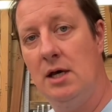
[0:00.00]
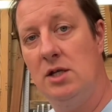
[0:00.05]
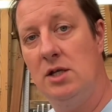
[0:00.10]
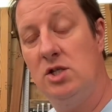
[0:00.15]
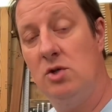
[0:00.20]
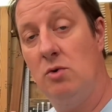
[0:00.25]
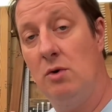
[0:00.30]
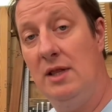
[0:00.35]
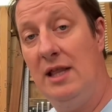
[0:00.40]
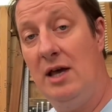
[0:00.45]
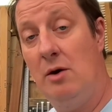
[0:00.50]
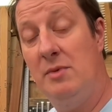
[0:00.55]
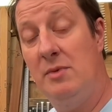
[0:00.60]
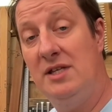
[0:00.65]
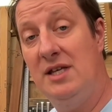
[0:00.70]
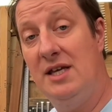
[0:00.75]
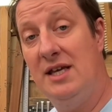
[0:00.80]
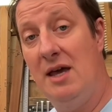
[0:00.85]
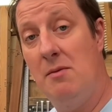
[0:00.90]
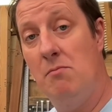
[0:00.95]
to allow me
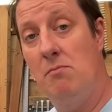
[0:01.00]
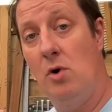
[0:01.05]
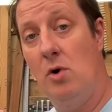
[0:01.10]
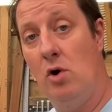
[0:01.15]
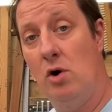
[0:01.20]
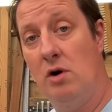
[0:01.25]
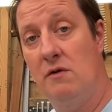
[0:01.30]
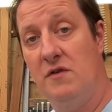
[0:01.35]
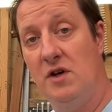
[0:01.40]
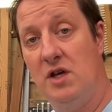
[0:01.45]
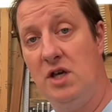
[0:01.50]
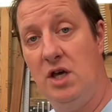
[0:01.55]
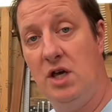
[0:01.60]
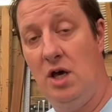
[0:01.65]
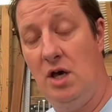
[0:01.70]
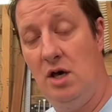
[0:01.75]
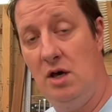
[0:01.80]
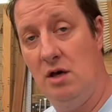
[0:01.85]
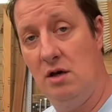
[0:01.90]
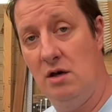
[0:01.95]
to get more of a
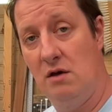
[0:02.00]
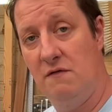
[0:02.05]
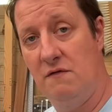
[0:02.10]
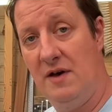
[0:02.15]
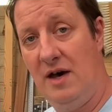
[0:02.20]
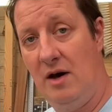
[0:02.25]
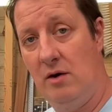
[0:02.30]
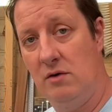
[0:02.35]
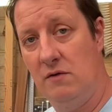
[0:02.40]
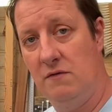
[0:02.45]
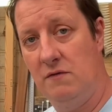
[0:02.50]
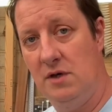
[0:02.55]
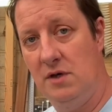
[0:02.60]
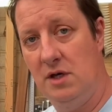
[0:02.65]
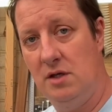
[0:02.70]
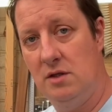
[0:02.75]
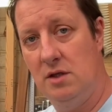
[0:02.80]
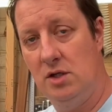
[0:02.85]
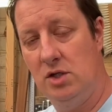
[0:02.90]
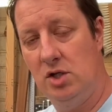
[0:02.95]
curve out of
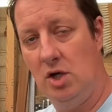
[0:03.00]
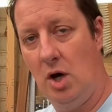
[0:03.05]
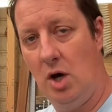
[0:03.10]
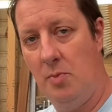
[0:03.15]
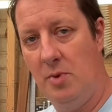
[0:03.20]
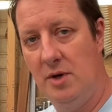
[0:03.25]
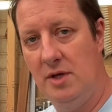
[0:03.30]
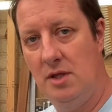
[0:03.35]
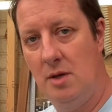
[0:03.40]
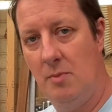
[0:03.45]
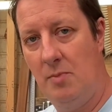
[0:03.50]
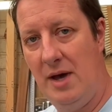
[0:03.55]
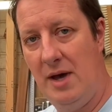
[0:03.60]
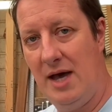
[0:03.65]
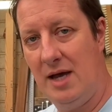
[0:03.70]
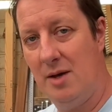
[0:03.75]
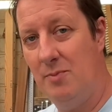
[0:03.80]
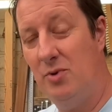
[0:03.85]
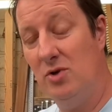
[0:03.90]
the top and the back.